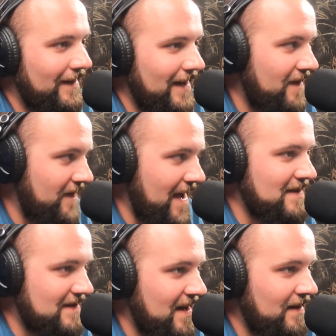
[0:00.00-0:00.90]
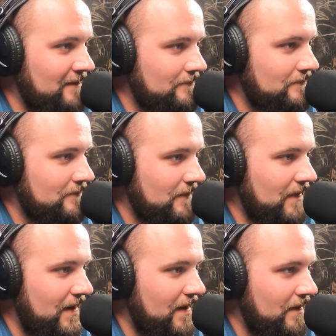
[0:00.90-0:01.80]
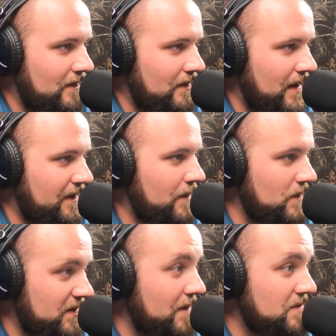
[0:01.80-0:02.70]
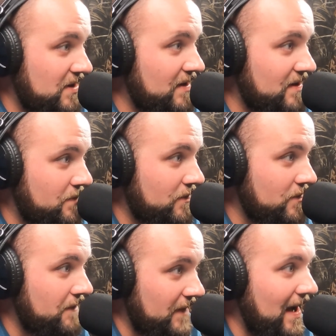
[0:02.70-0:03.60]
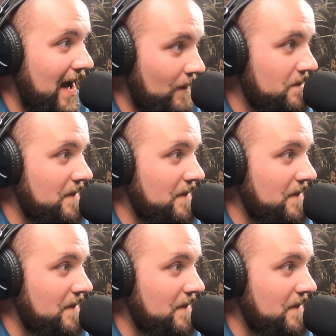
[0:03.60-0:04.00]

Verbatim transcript: in that setting, I think oh, yeah. redemption is a proof that, that one, I would be